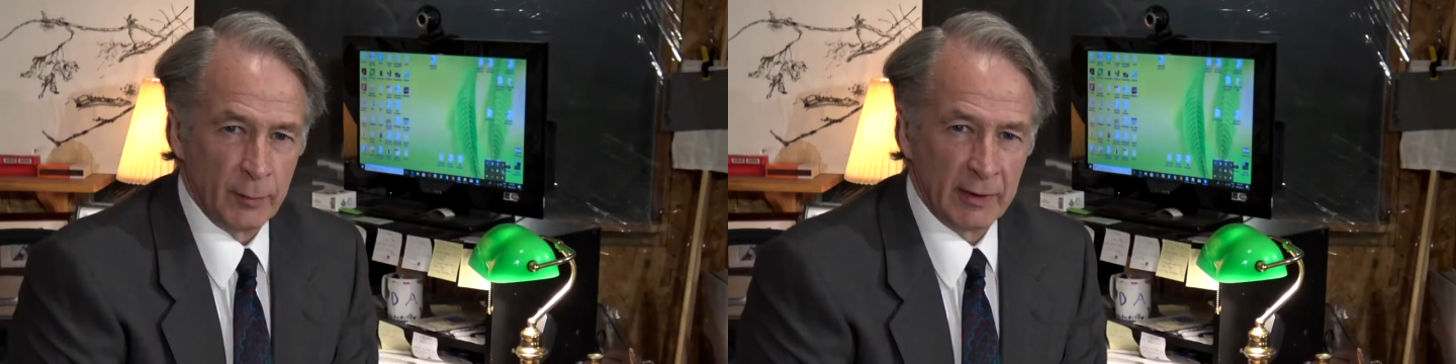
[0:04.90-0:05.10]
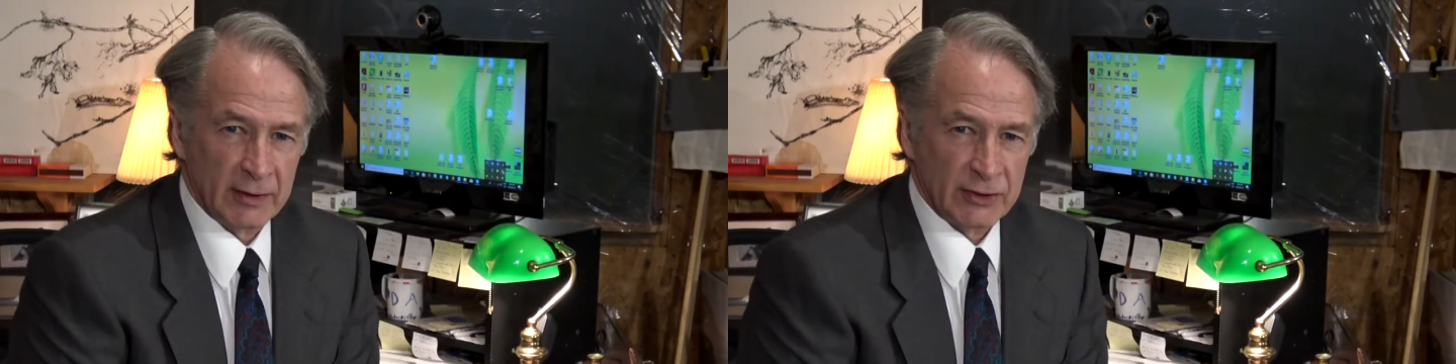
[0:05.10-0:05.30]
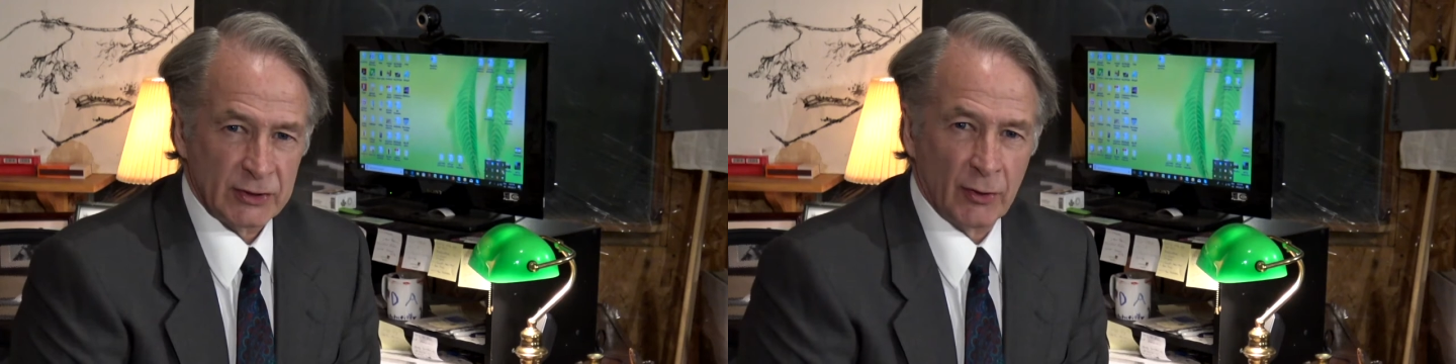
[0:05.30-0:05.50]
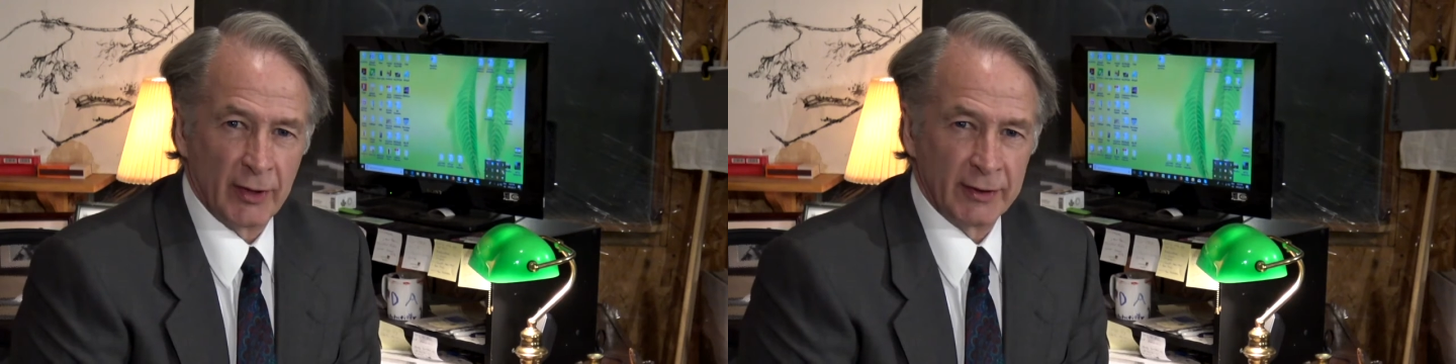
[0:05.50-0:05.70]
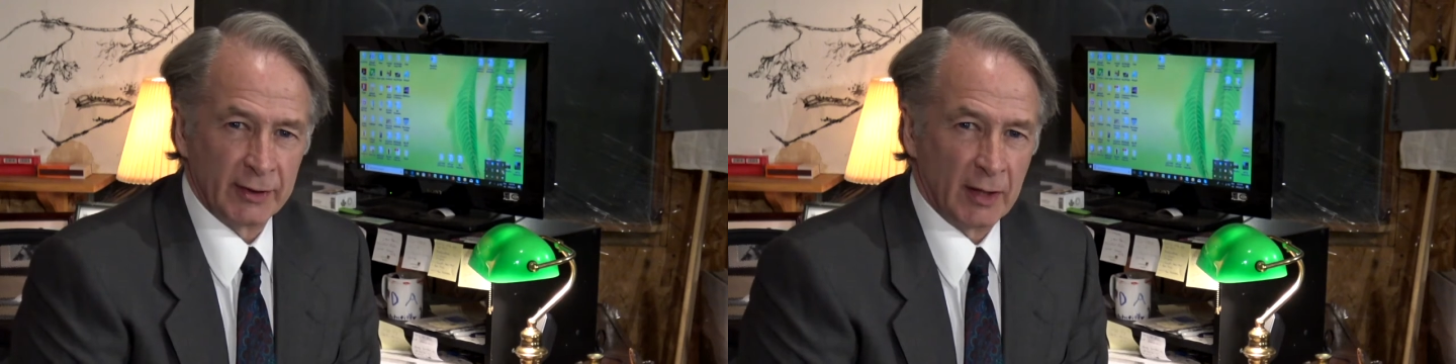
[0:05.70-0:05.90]
biggest
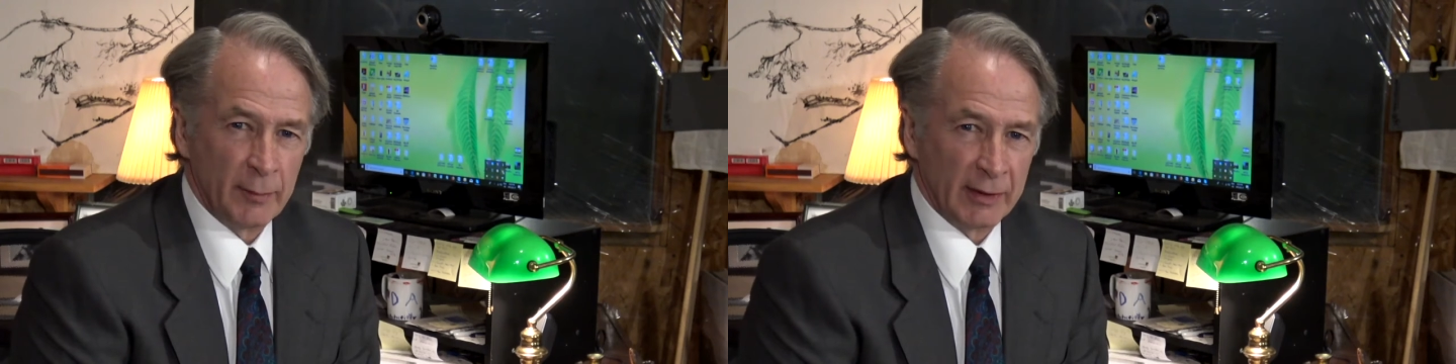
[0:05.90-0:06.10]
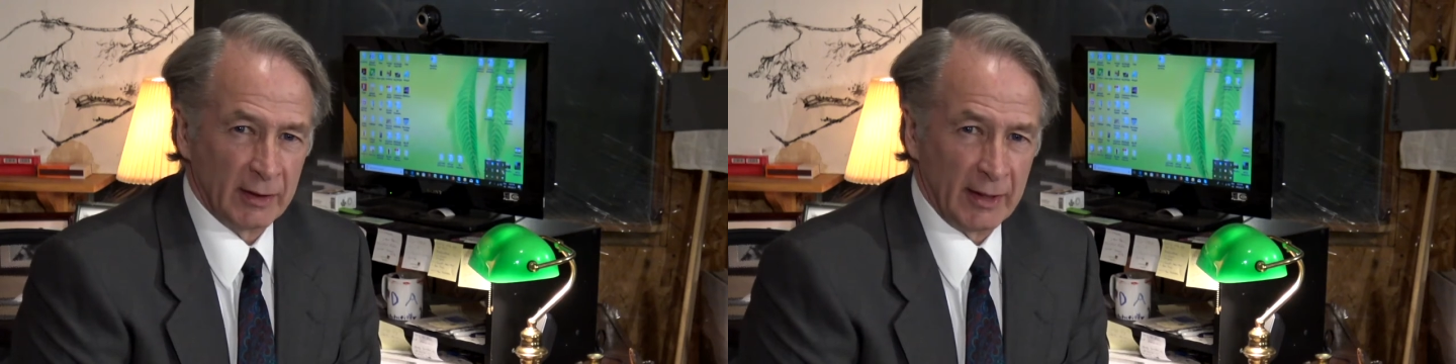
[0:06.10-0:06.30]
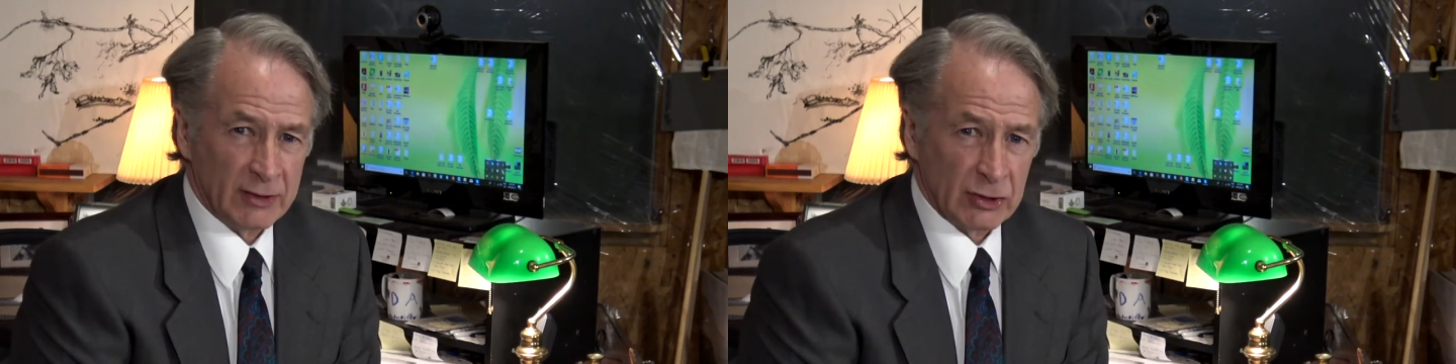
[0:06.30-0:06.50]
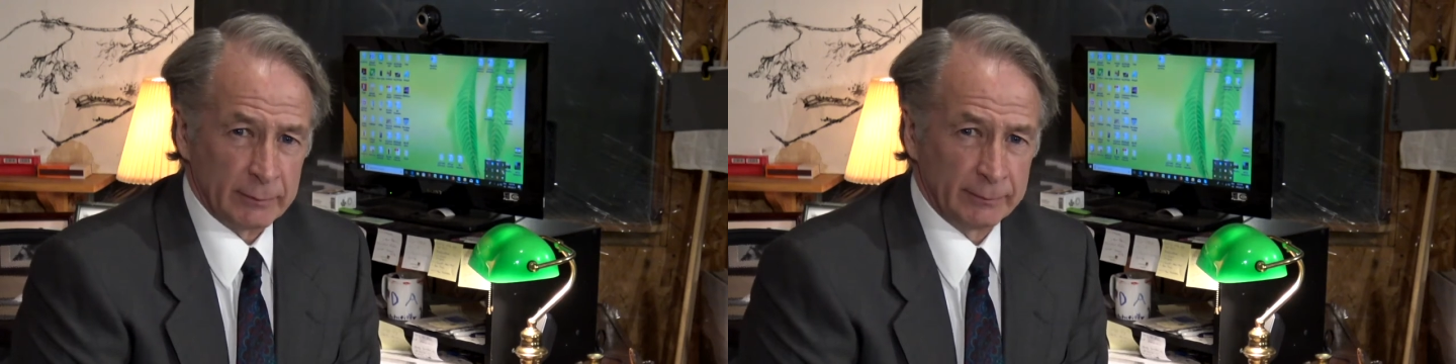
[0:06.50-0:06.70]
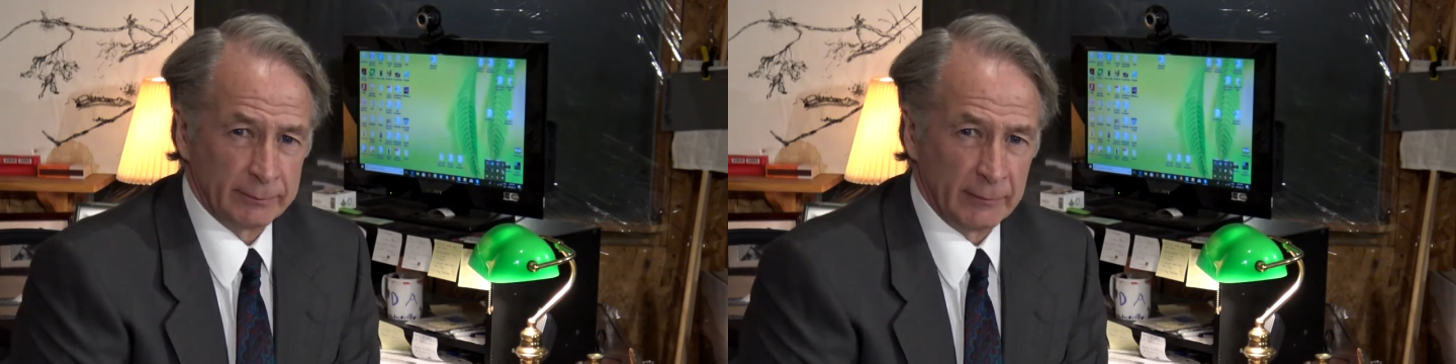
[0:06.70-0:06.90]
story in the coming
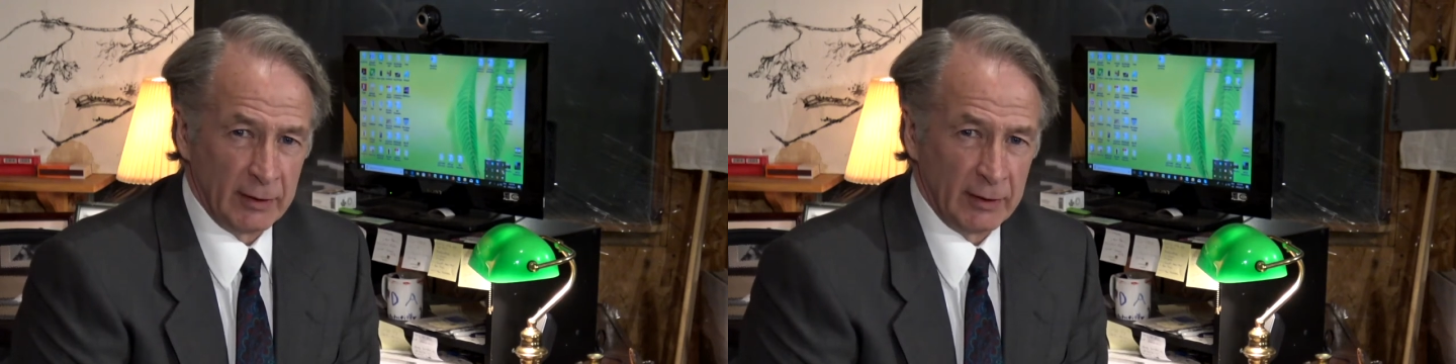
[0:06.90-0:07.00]
election